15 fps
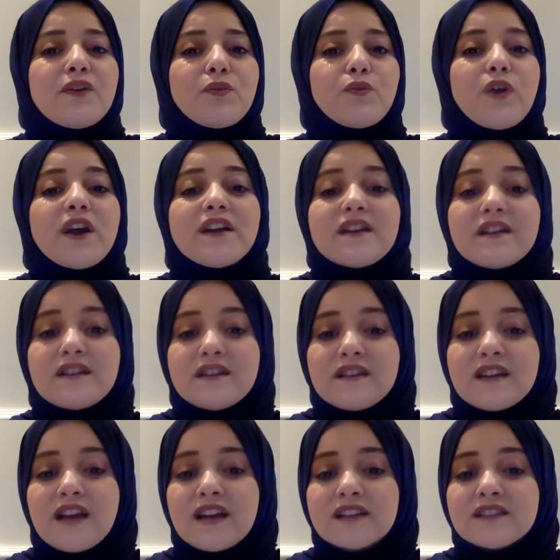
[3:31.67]
were
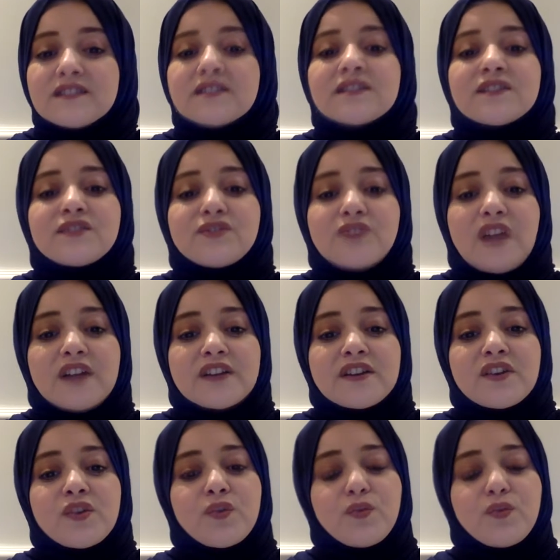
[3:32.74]
not run